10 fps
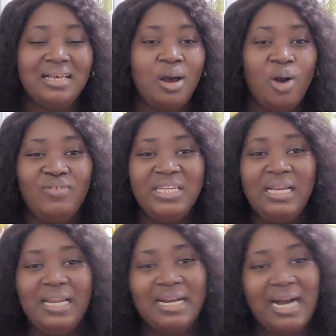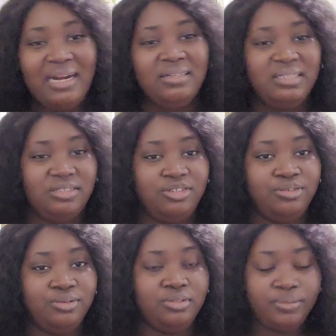of any legal
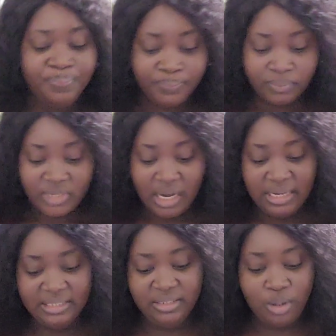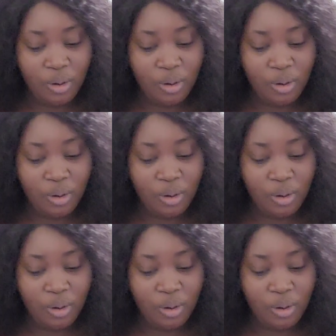issues in the